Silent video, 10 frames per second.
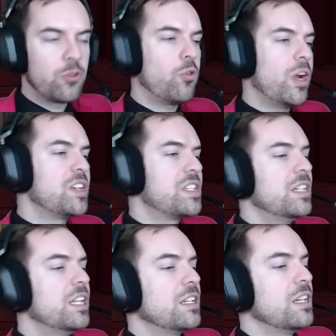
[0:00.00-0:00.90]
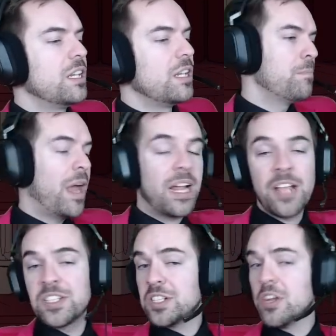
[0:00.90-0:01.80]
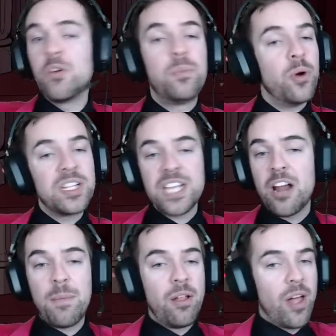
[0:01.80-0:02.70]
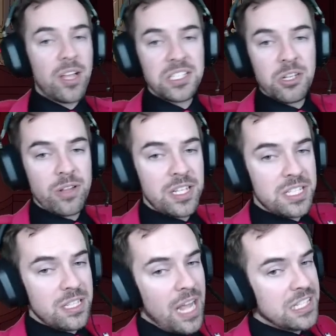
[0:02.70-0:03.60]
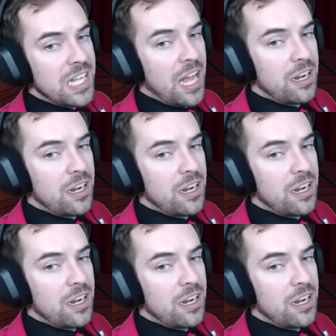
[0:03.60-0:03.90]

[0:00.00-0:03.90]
grace and dignity. I got 600 points out of my loss though. That's that's not